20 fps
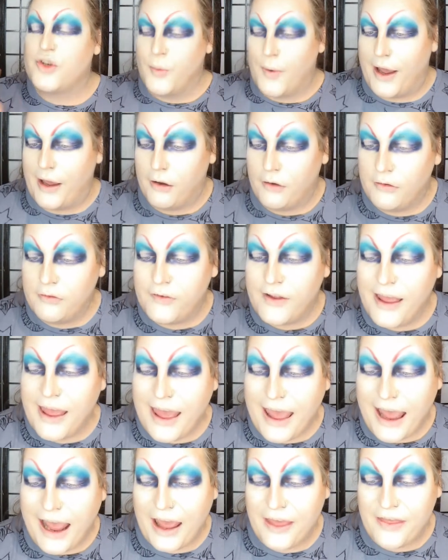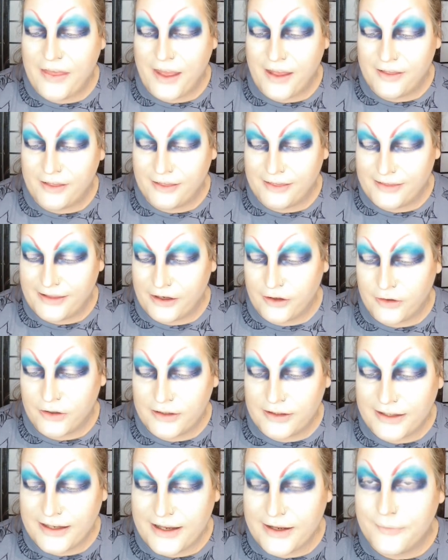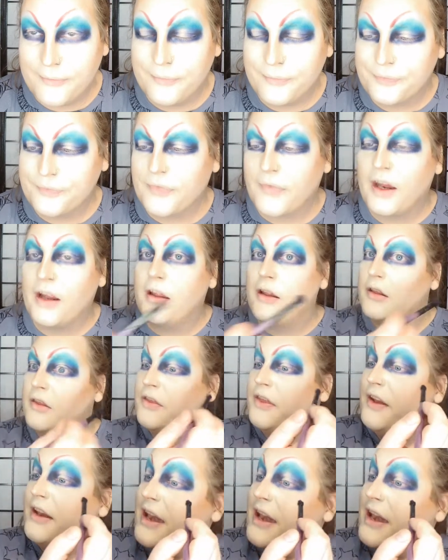12, and then literally the